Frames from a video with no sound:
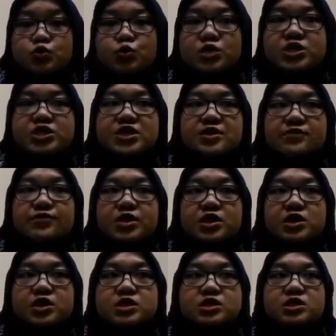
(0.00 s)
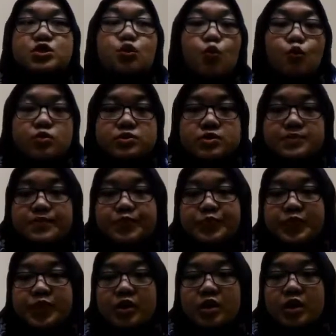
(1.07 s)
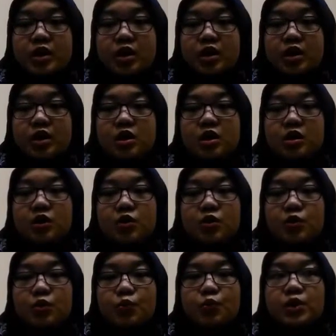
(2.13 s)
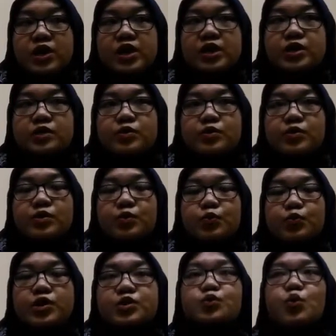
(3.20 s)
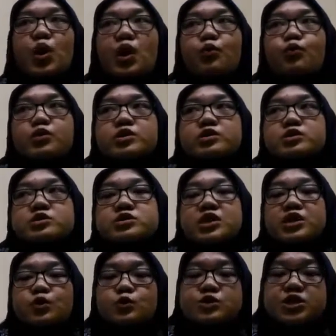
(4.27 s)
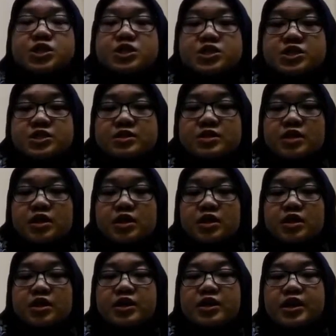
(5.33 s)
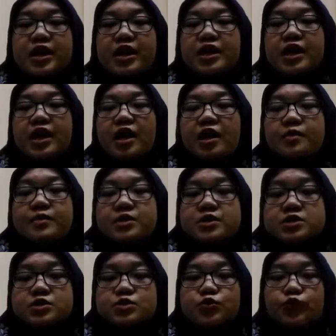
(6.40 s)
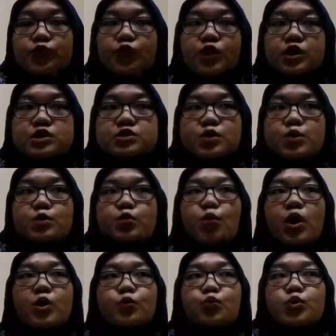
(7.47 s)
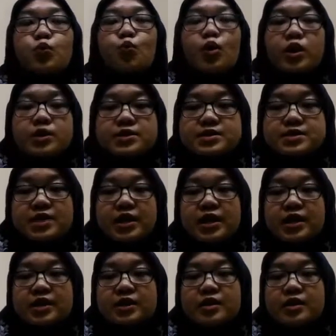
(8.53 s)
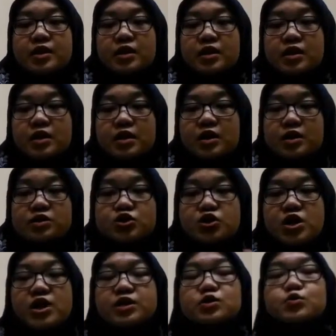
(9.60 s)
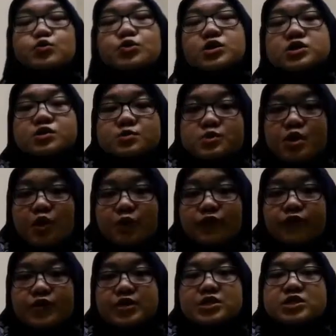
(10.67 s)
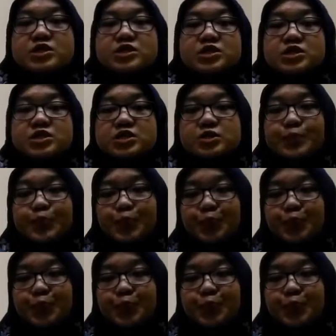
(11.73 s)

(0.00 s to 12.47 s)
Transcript: to achieve the goals. When we do our negotiation, it can help us to focus on what we want and try to resolve the